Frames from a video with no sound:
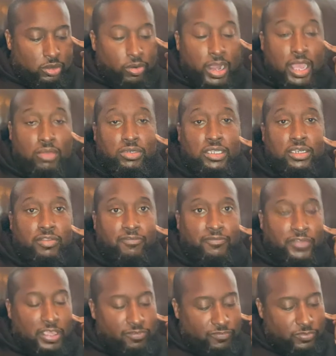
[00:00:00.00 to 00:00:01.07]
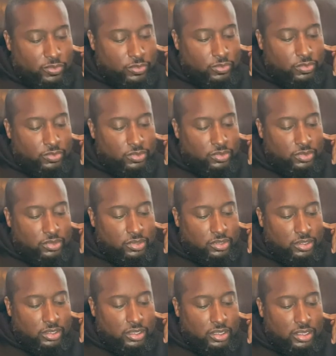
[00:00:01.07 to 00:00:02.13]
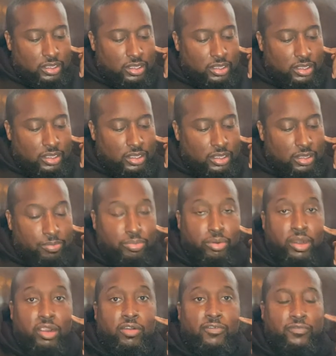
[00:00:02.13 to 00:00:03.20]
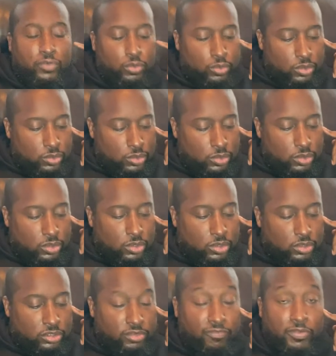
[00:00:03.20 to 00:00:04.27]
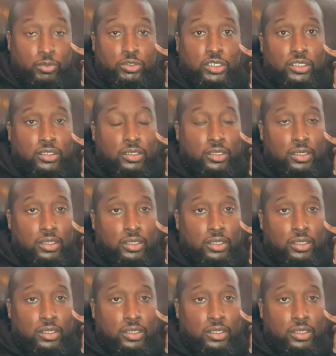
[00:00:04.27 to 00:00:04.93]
grounded in faithful and prayerful devotion.